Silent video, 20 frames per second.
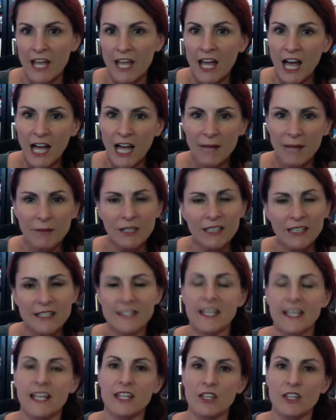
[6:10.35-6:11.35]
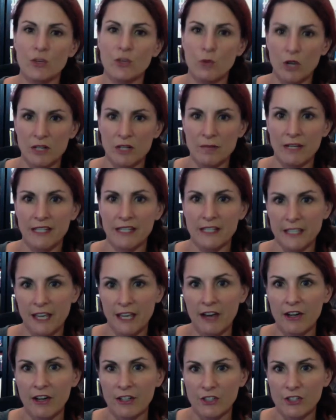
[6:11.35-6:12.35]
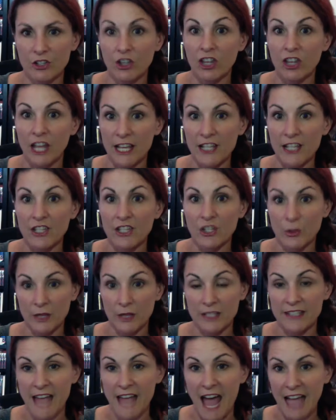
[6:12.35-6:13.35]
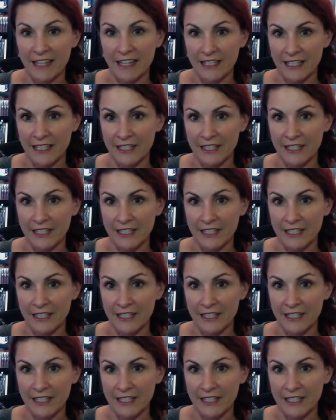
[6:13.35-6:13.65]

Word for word: I'm not saying you want to make the character like you exactly.